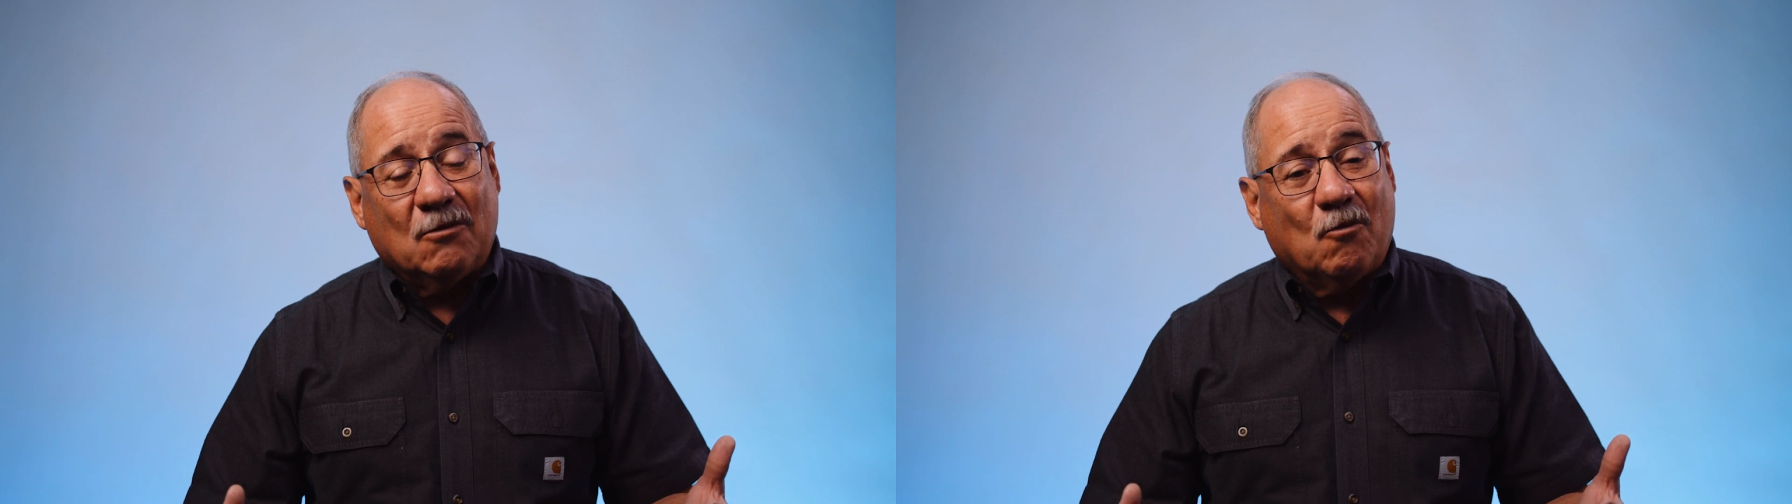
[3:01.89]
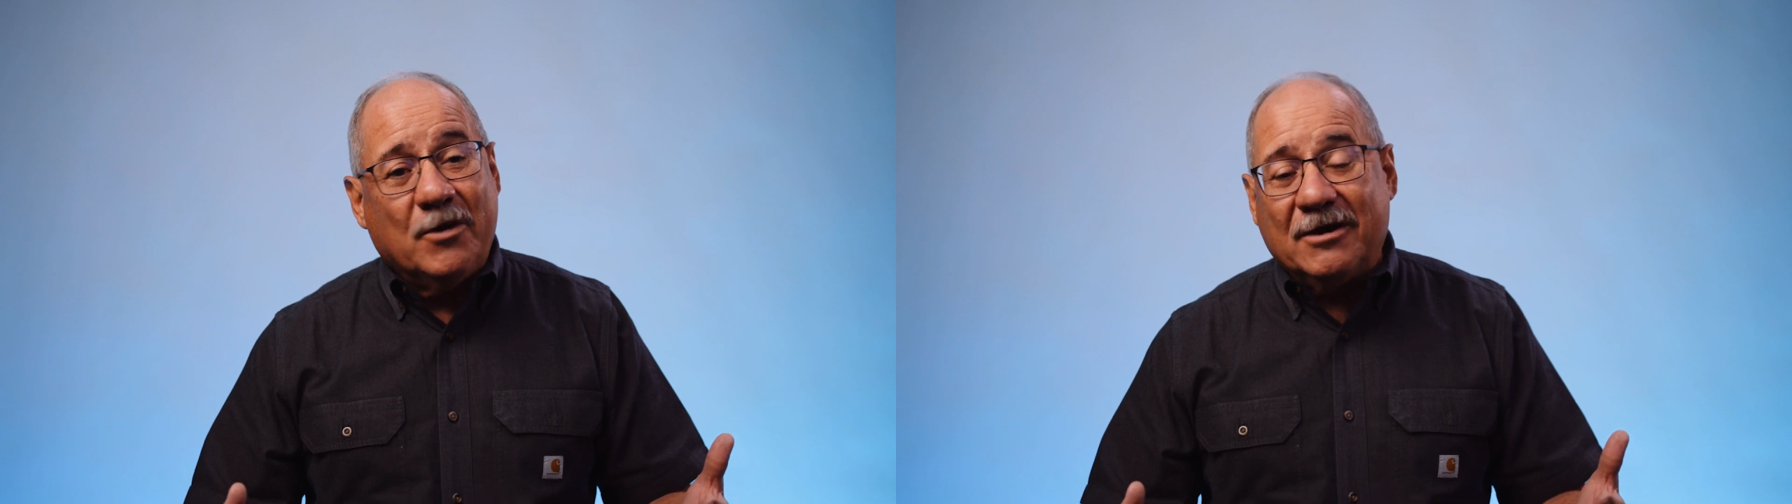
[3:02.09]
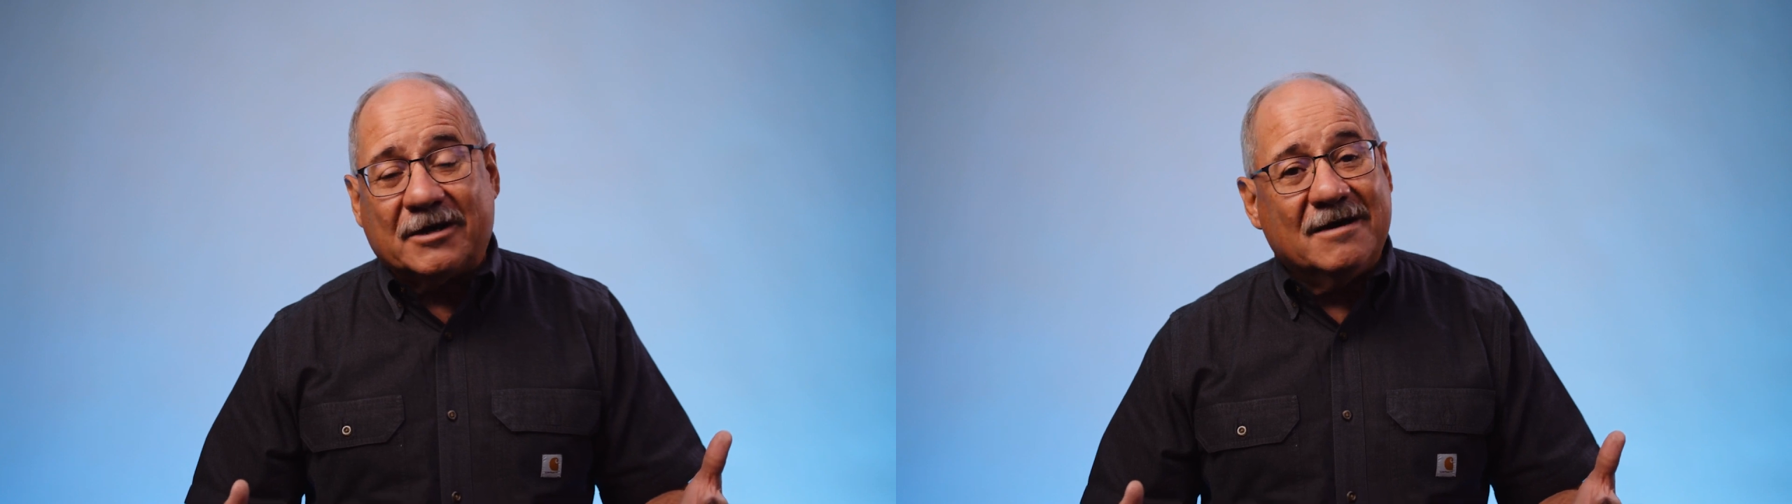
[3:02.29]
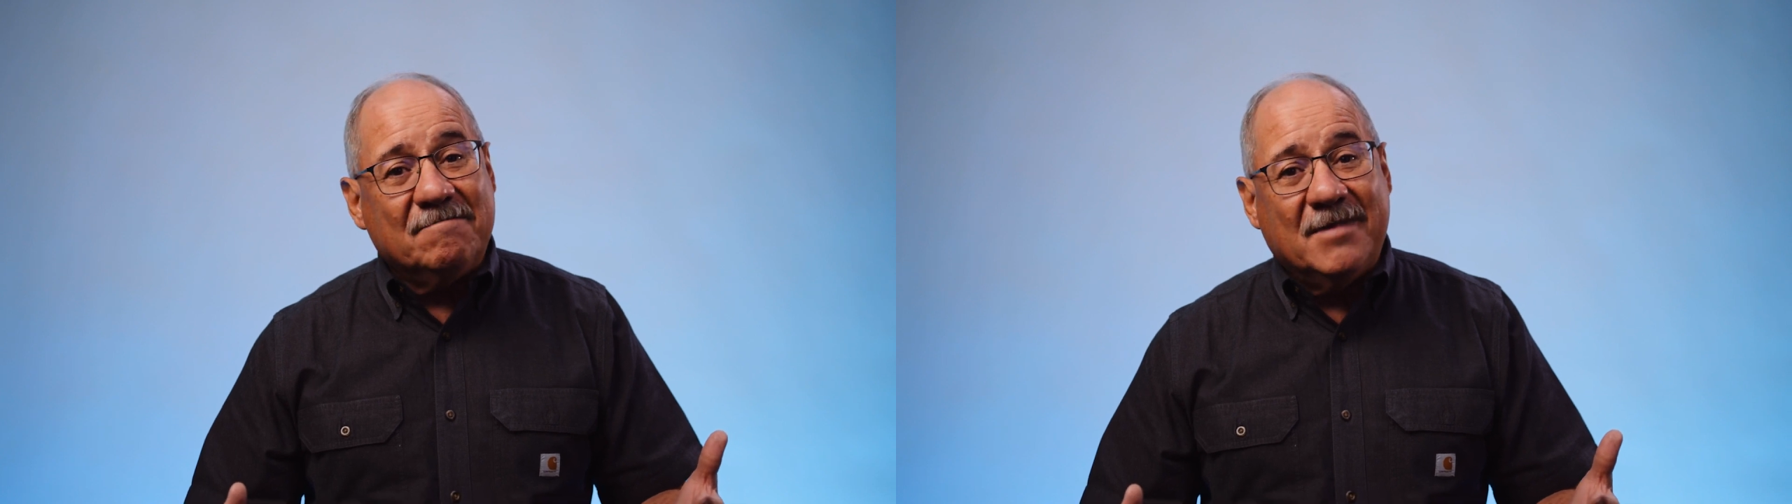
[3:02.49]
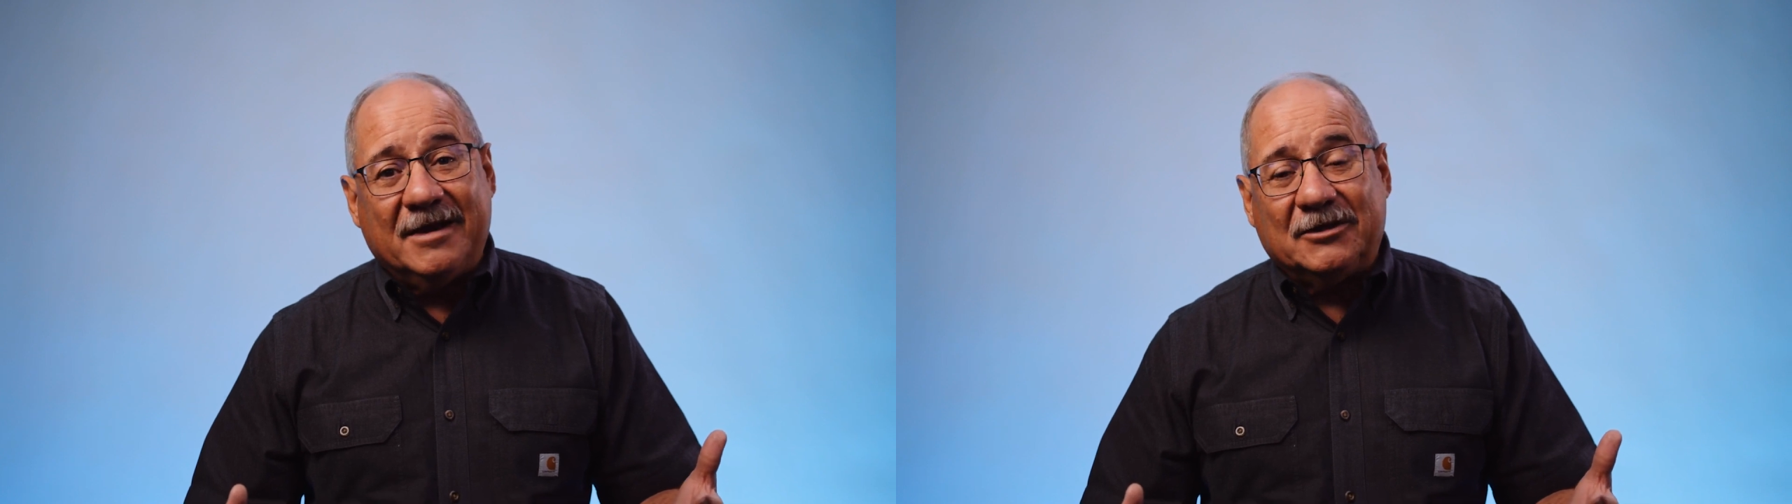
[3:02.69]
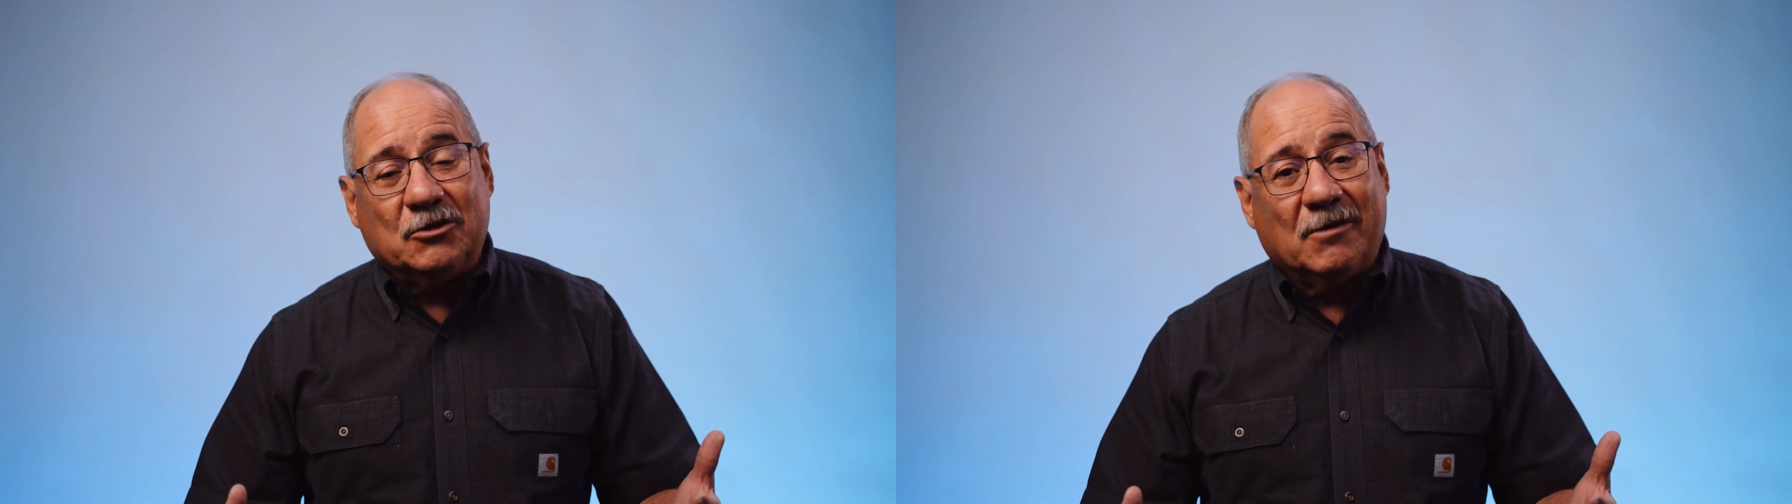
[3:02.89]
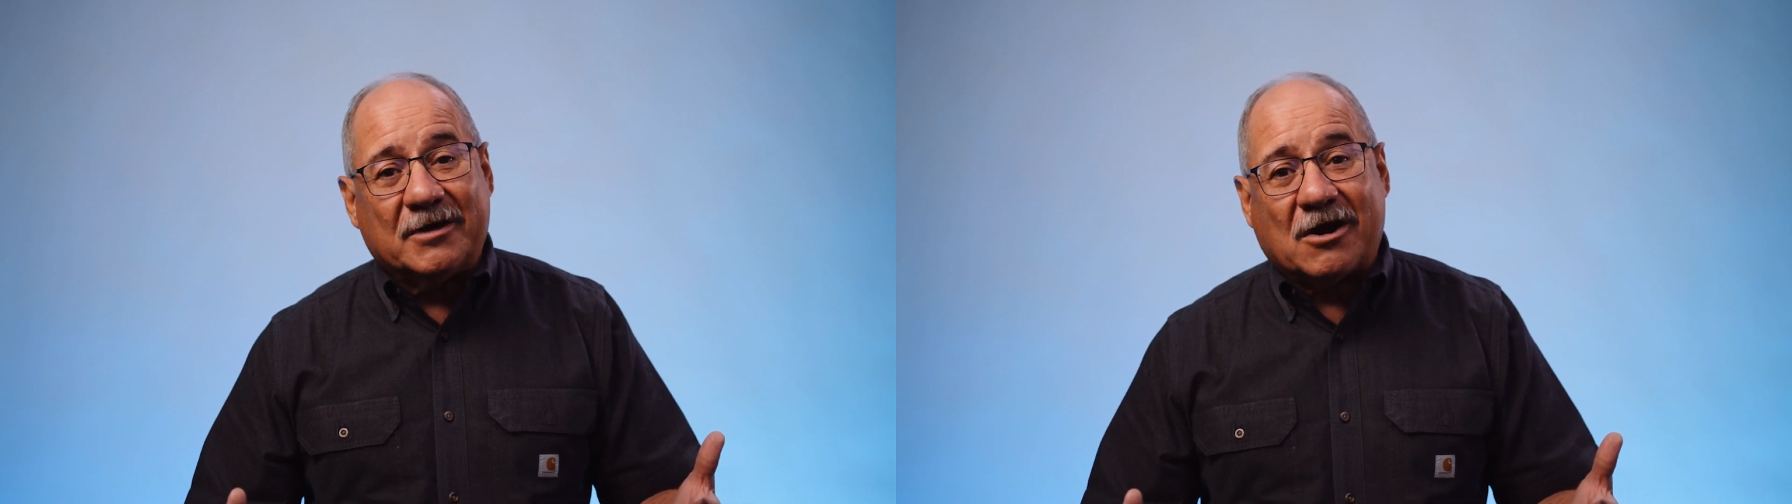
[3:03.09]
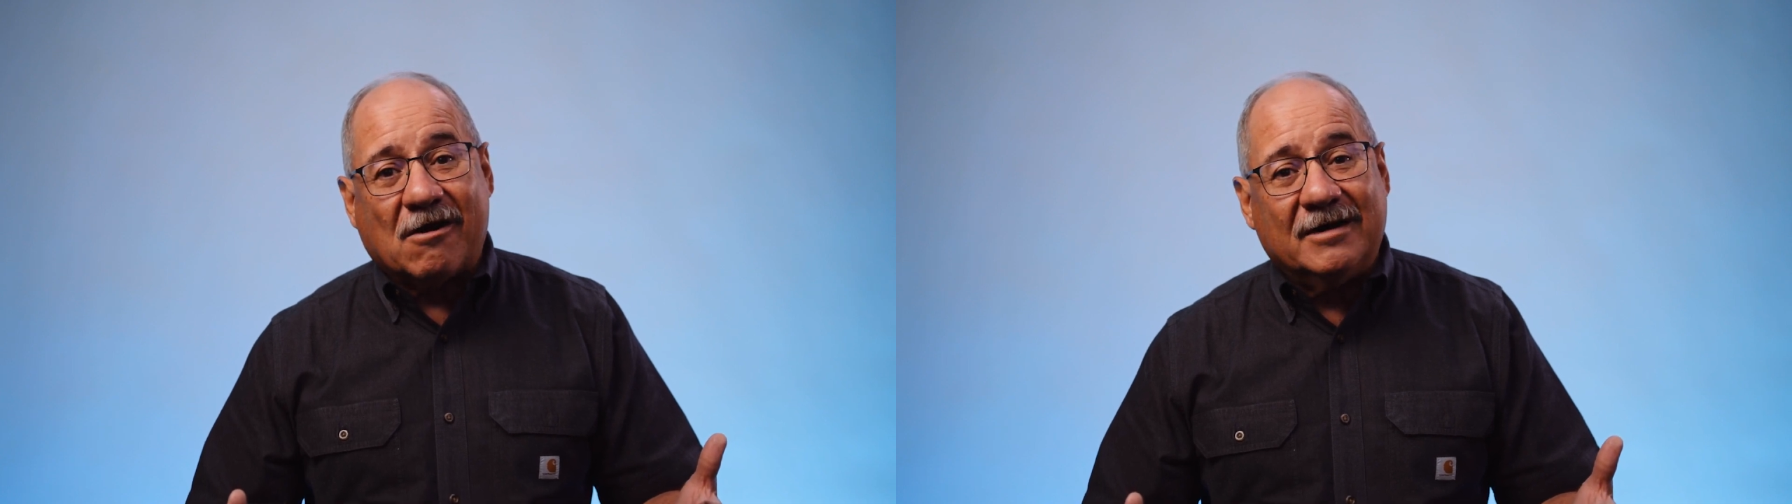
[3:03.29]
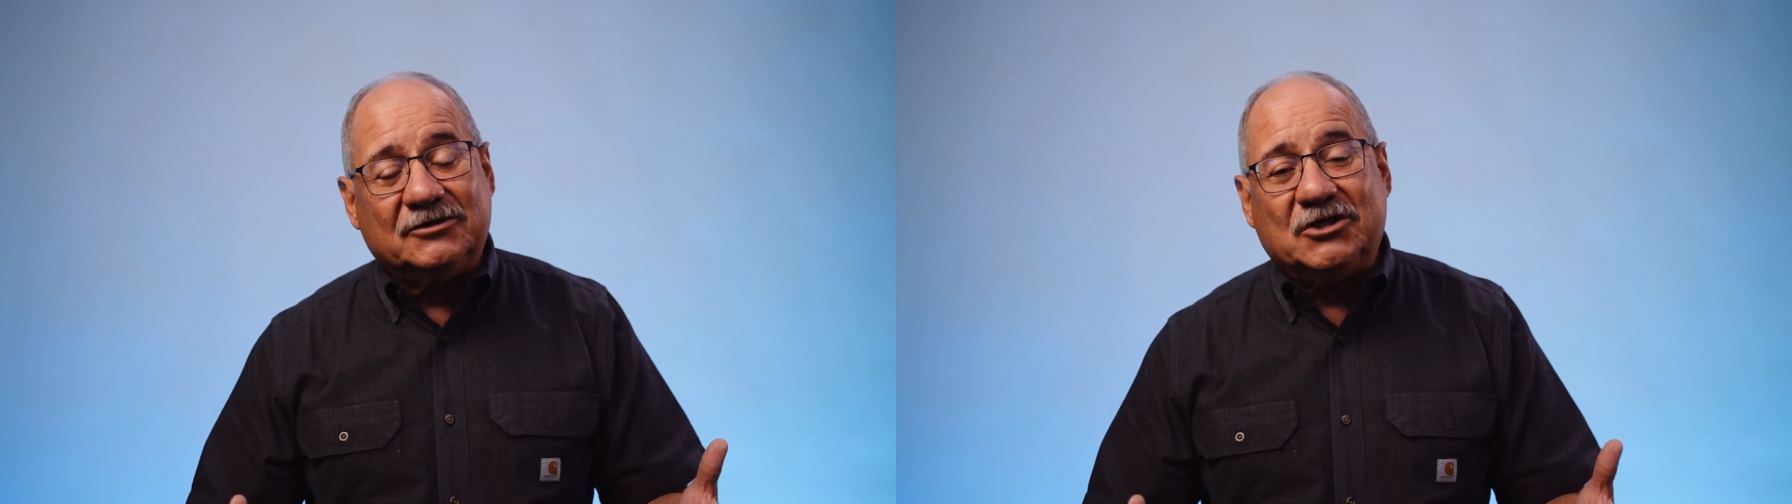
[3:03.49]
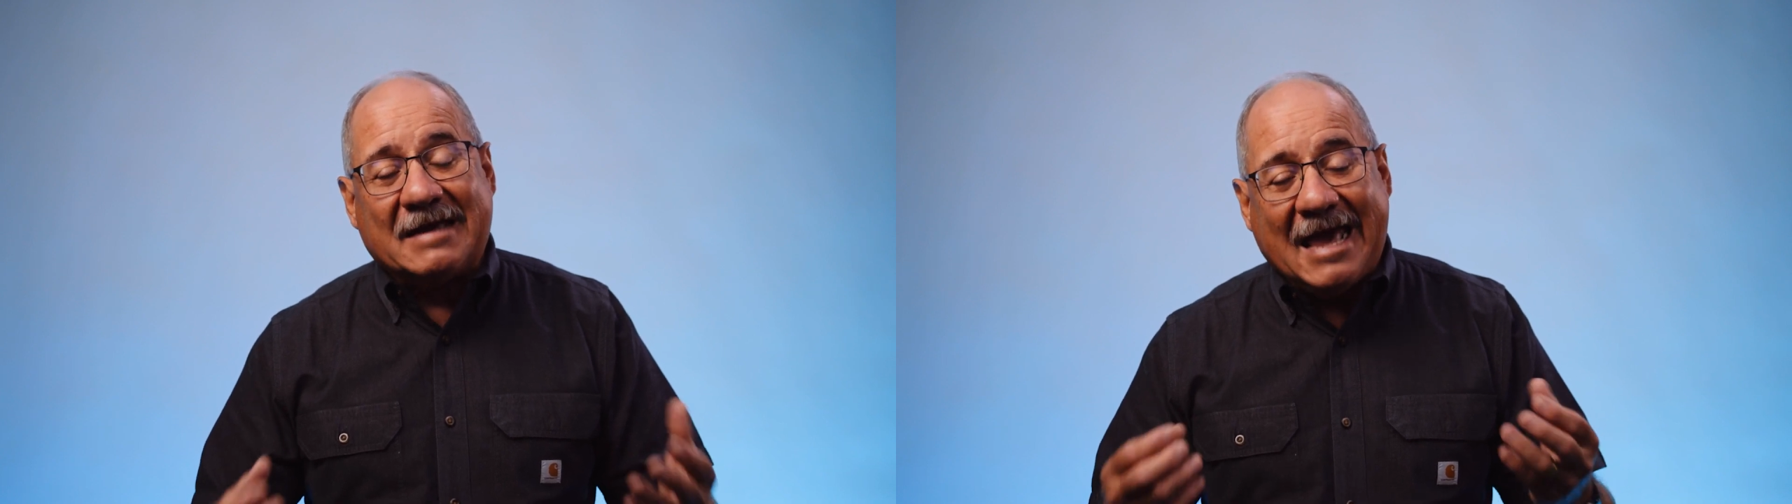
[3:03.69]
We are committed to
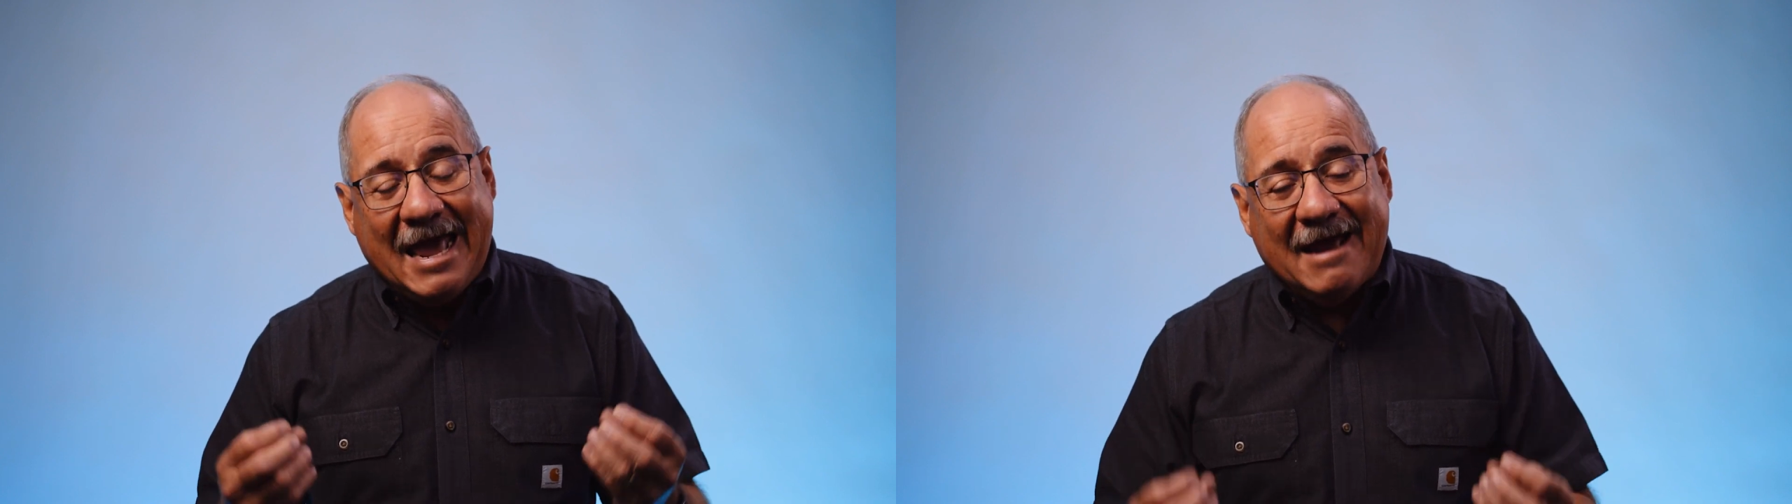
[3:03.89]
encouraging